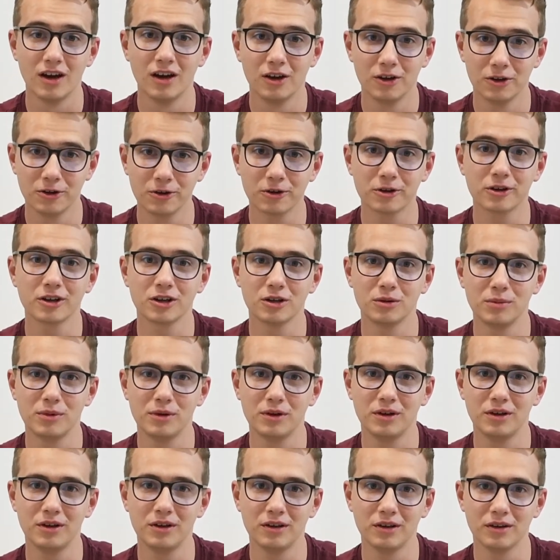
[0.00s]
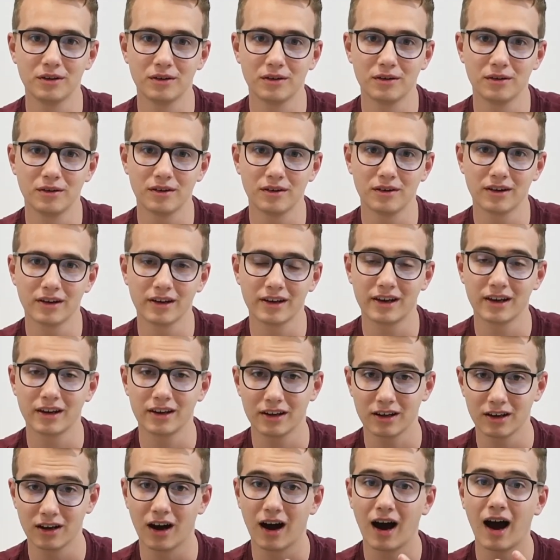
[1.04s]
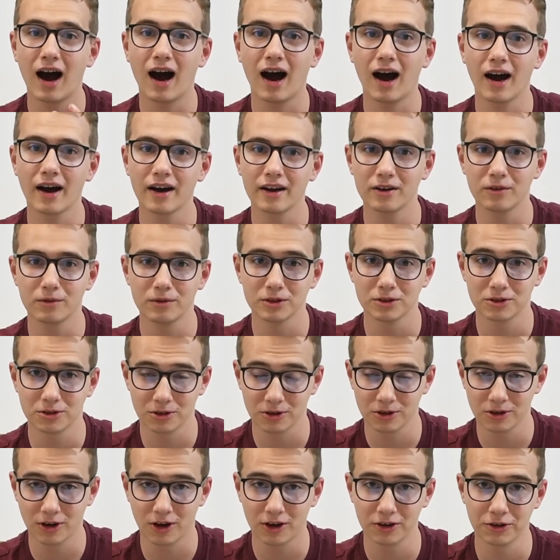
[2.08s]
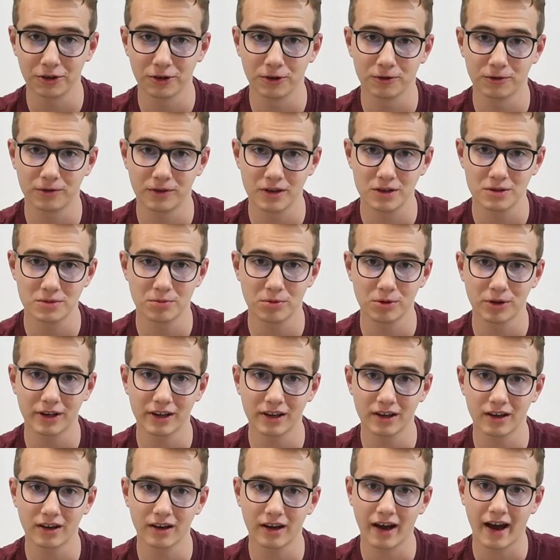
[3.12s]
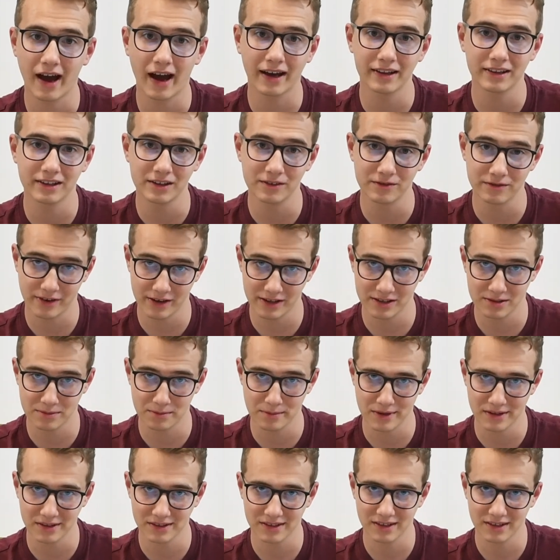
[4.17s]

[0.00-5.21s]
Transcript: you're going to be getting a high return on your Facebook ad investment.